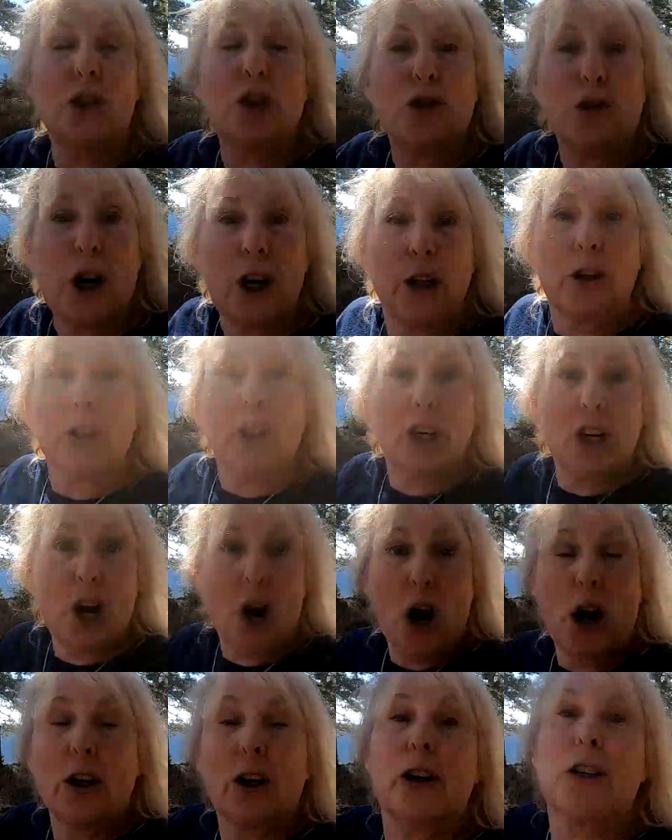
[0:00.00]
truck or a
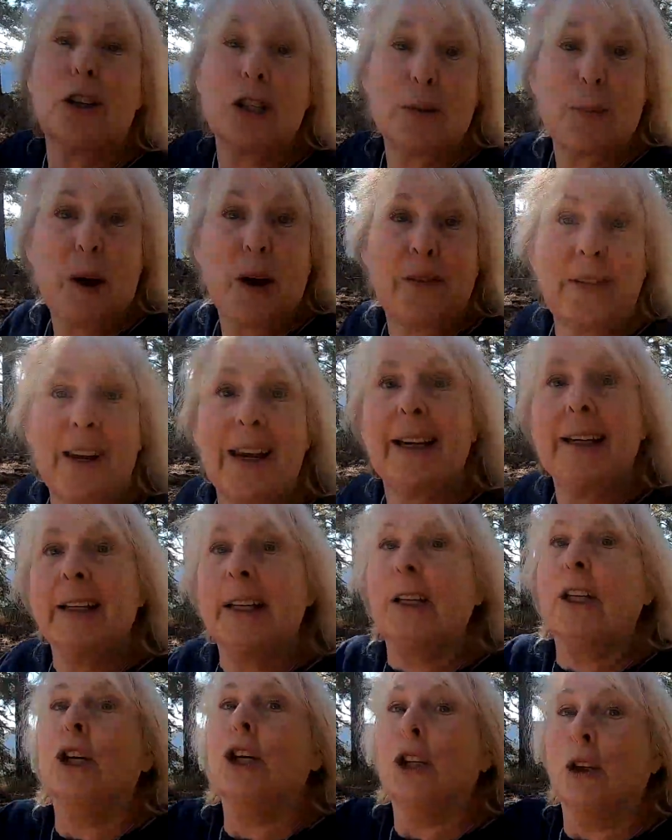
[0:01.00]
car or a small van,
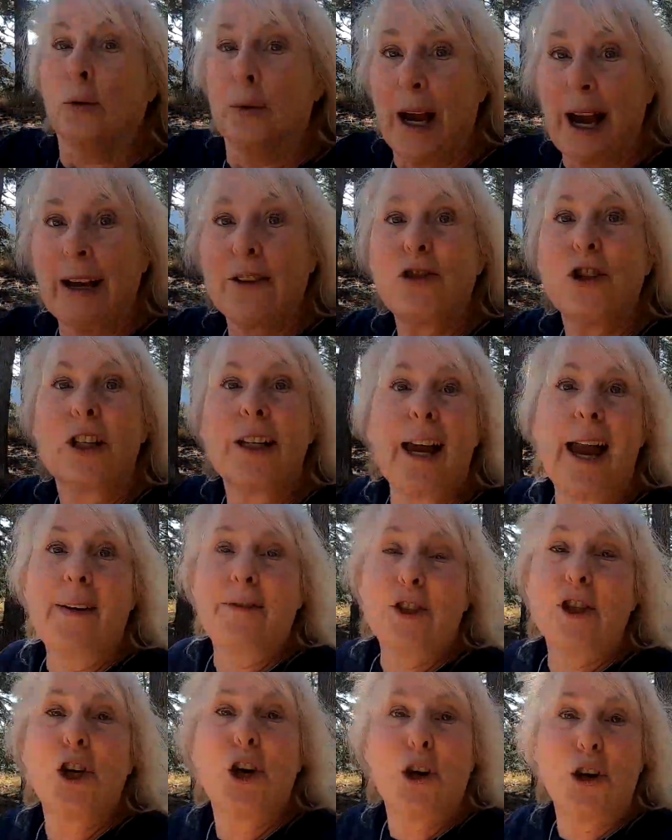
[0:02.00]
you actually have a
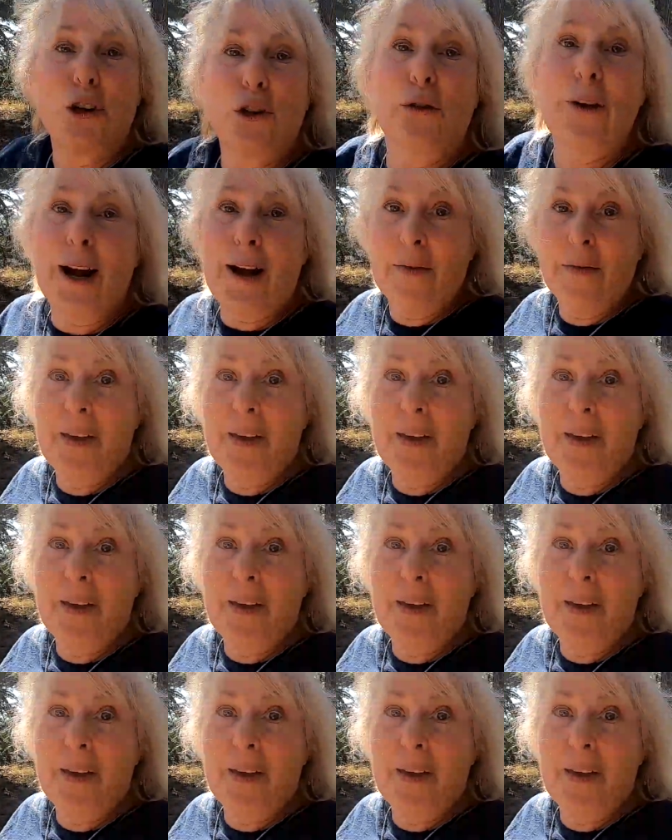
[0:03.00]
turnaround